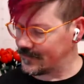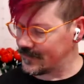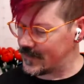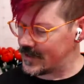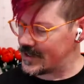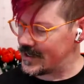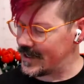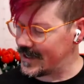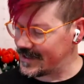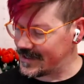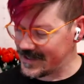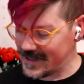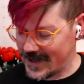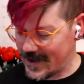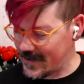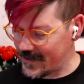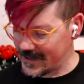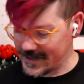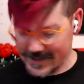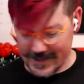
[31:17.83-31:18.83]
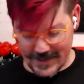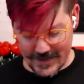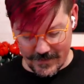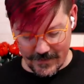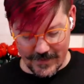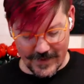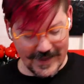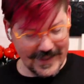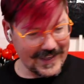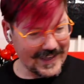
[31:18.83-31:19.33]
She gets to go on such
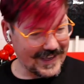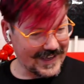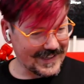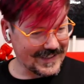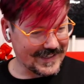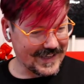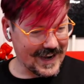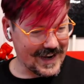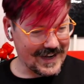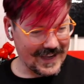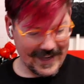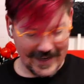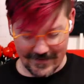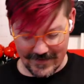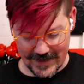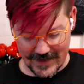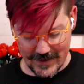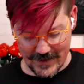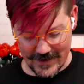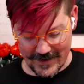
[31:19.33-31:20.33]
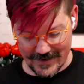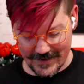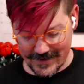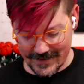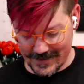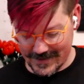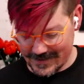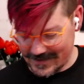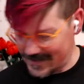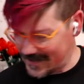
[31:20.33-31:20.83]
really exciting adventures,
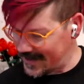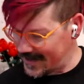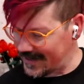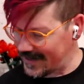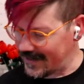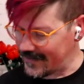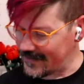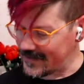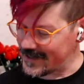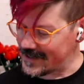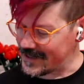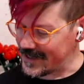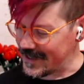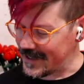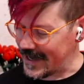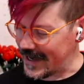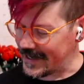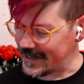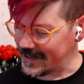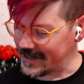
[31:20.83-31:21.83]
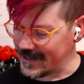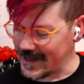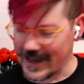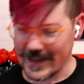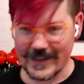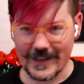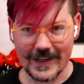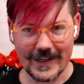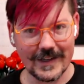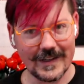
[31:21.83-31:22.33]
and I love to see that
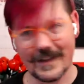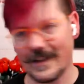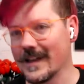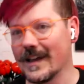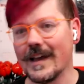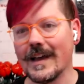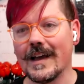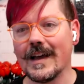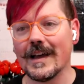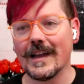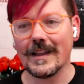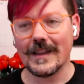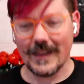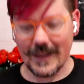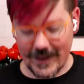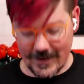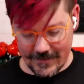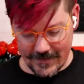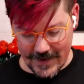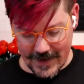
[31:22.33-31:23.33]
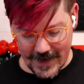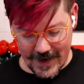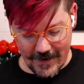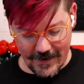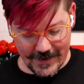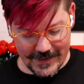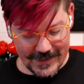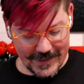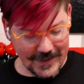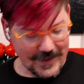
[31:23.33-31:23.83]
and live
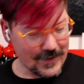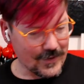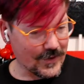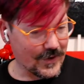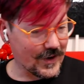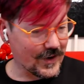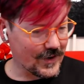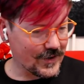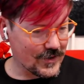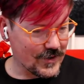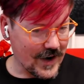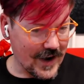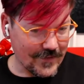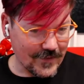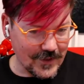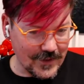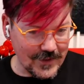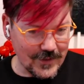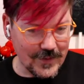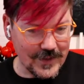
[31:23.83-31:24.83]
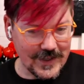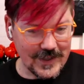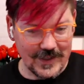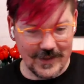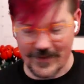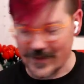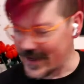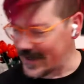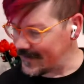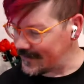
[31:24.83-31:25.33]
vicariously through her travels, which
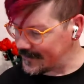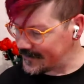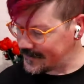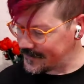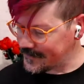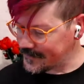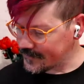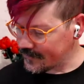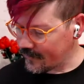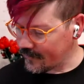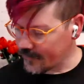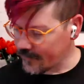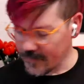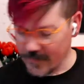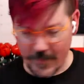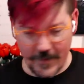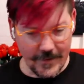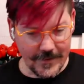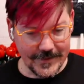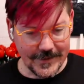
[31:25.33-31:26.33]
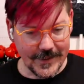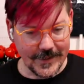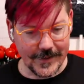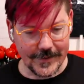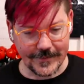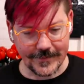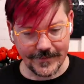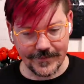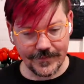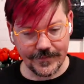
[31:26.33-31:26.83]
is fun.
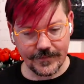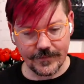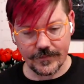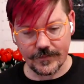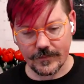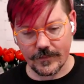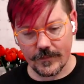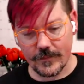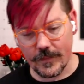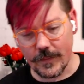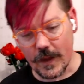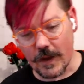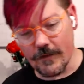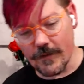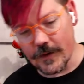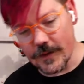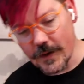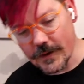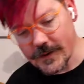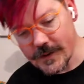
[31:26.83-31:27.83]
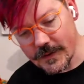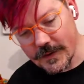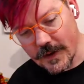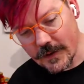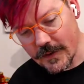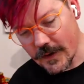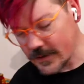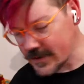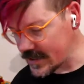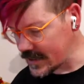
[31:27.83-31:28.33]
So for those who
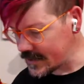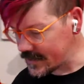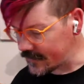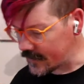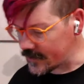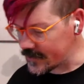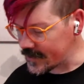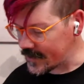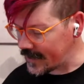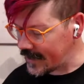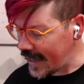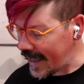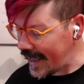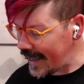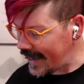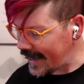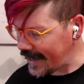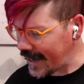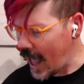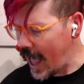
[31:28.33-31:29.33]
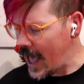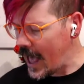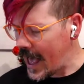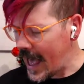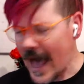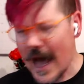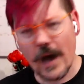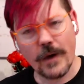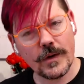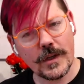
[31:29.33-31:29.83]
don't know Jean's version, A,
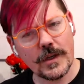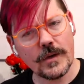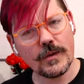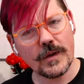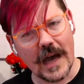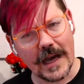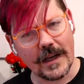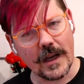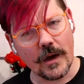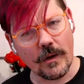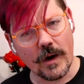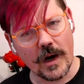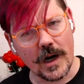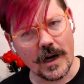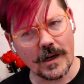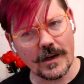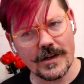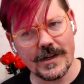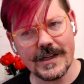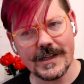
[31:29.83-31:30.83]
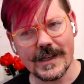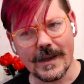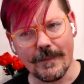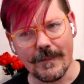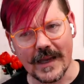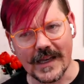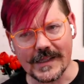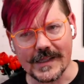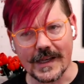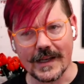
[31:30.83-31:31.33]
how do you not know her? She's
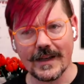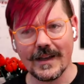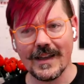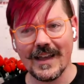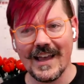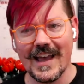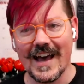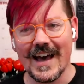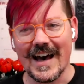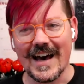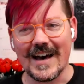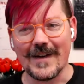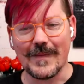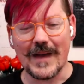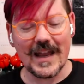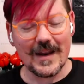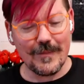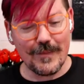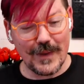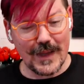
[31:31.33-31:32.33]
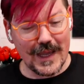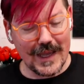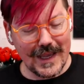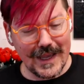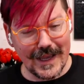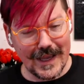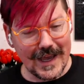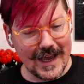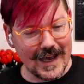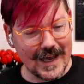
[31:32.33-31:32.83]
amazing. And
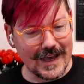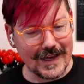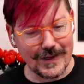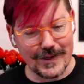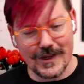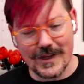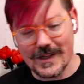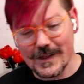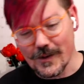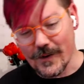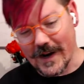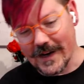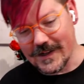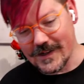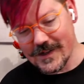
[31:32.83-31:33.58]
B, she's great.